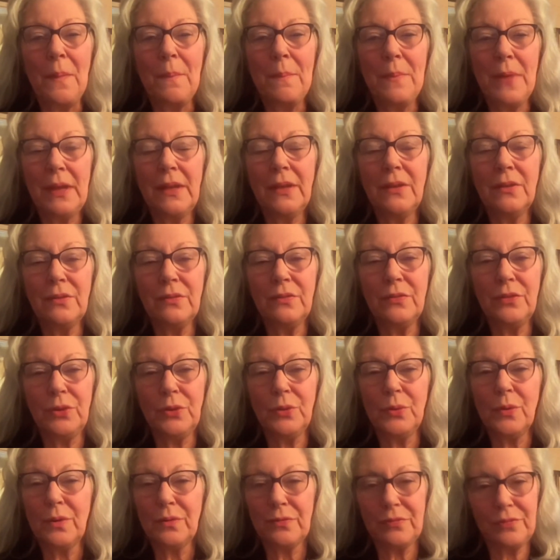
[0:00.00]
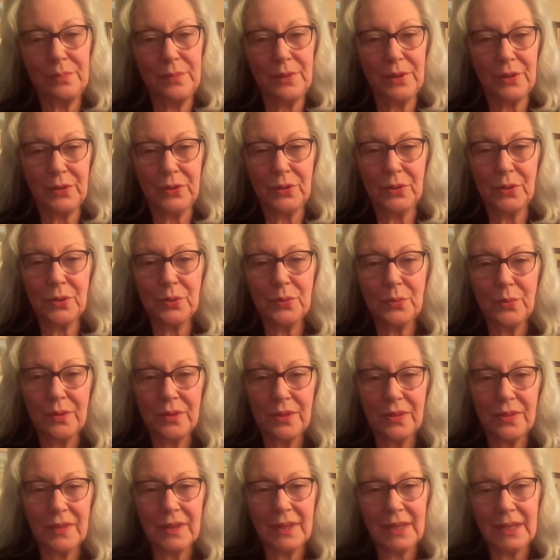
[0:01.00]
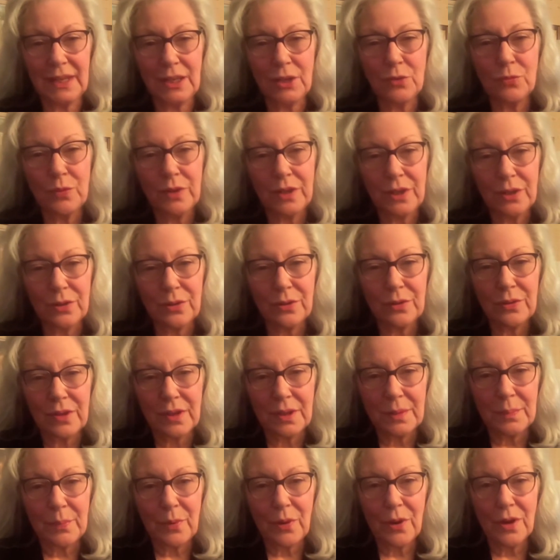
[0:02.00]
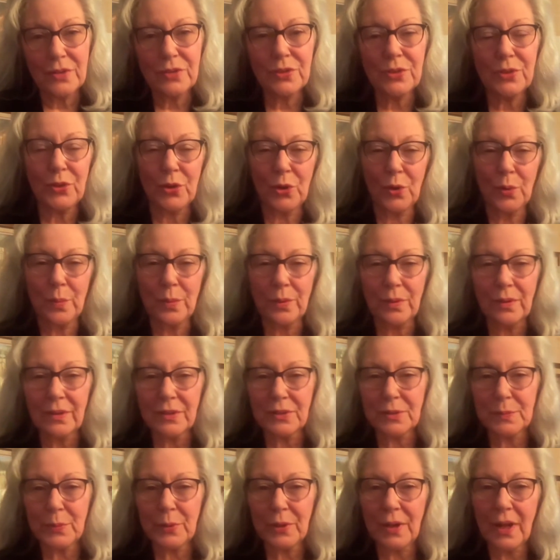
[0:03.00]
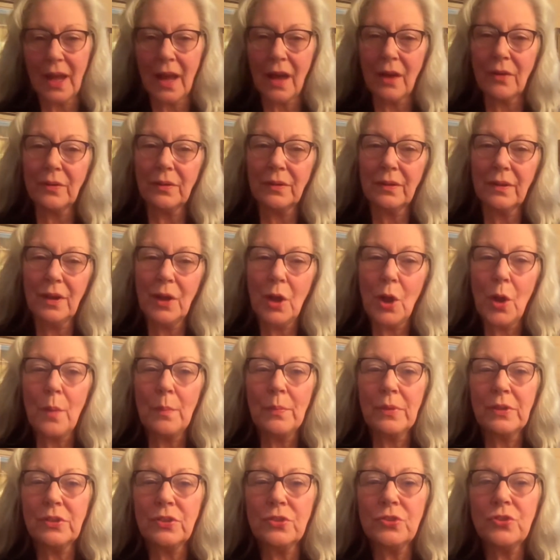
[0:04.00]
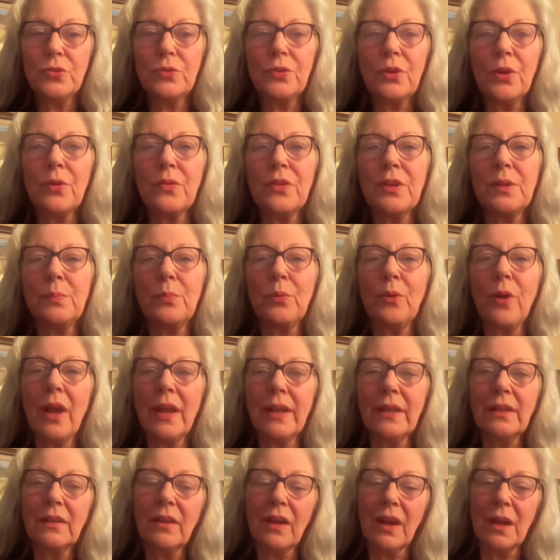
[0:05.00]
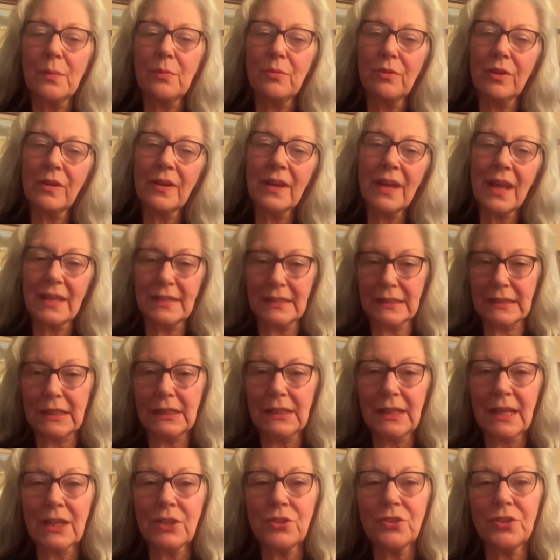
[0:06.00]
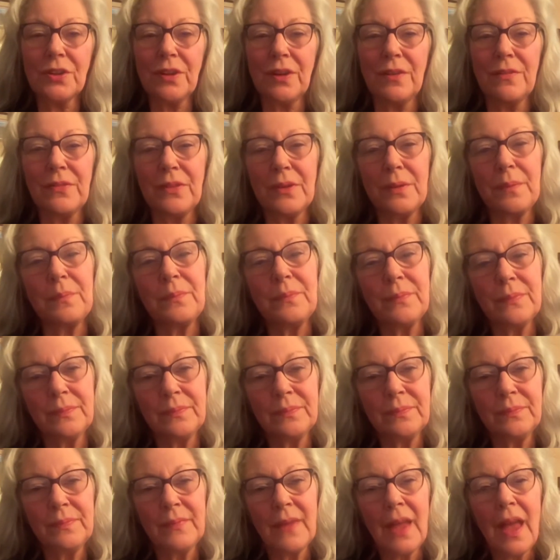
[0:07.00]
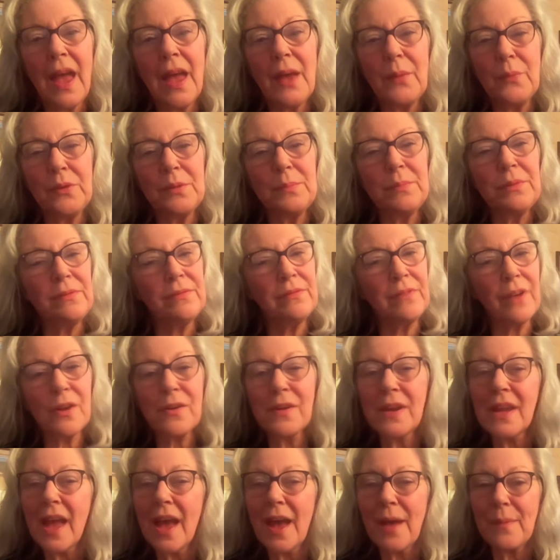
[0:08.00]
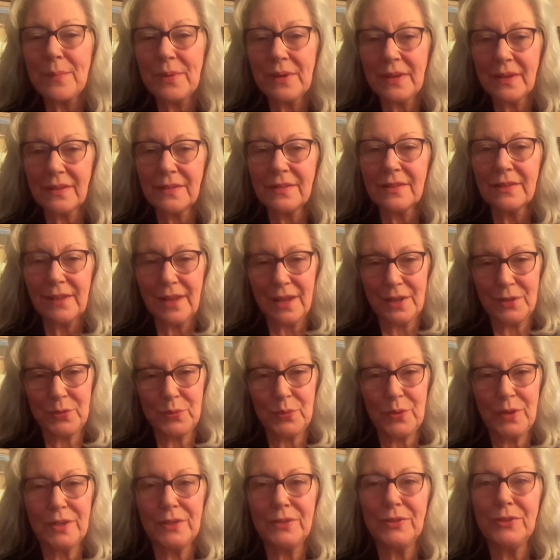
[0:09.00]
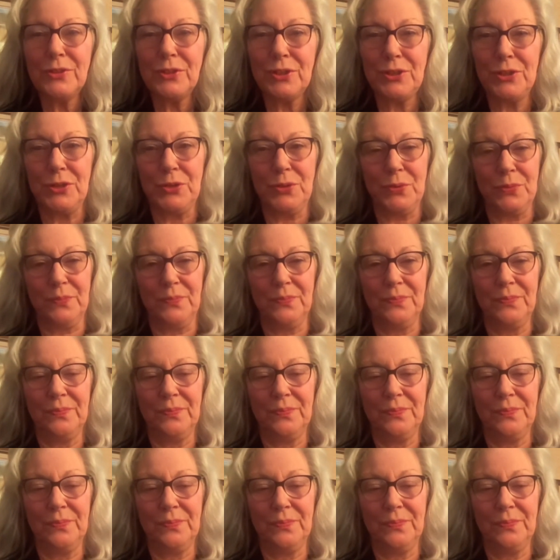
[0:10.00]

Many of you are familiar with the e-reader that Barnes & Noble has put out, but did you know that Bryant Library has a collection of them? And we'd be very happy to lend one to you.